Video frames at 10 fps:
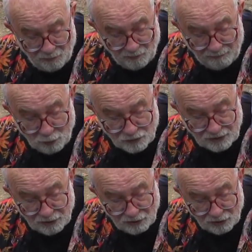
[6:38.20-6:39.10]
We've
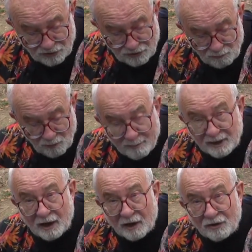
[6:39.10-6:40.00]
also got some
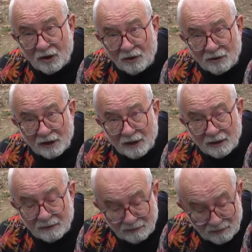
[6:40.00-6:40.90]
rubbing alcohol
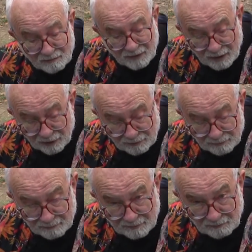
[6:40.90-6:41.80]
here, and
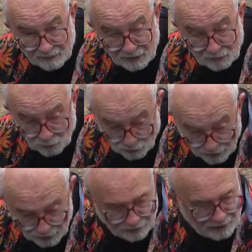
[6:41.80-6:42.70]
we'll
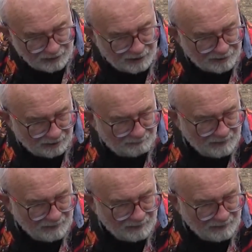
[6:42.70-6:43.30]
show you that later.